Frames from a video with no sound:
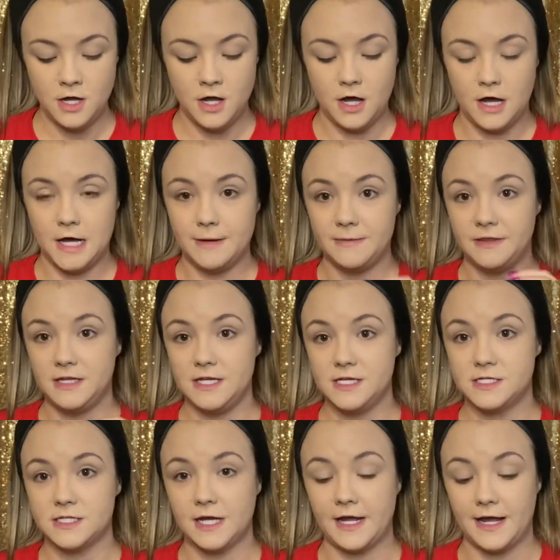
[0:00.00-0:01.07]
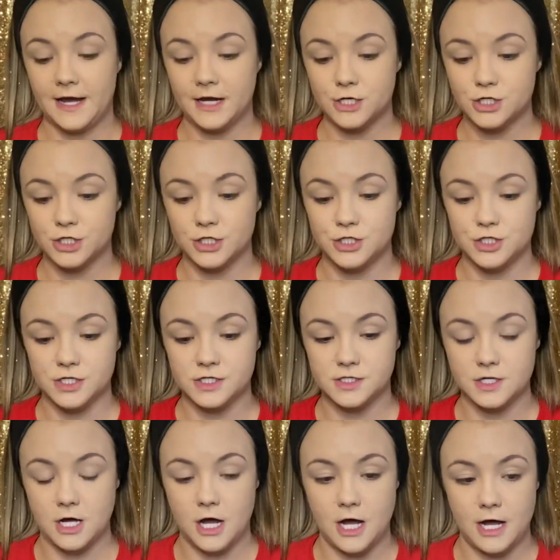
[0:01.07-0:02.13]
And these I actually just
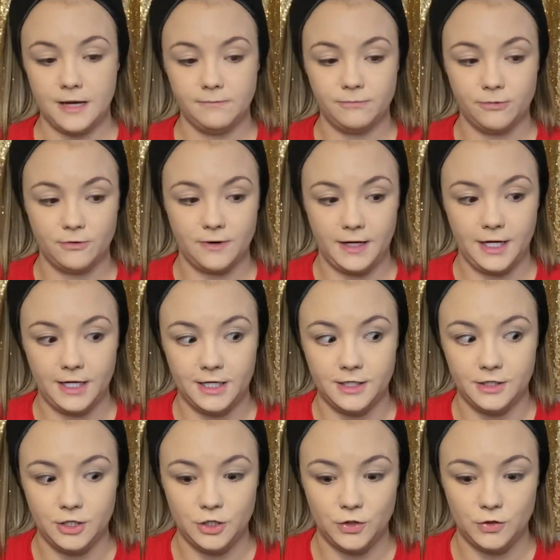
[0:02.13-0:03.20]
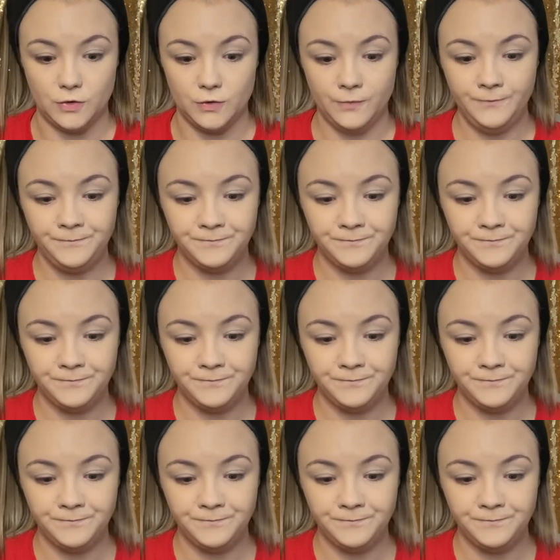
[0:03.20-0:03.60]
got brand new.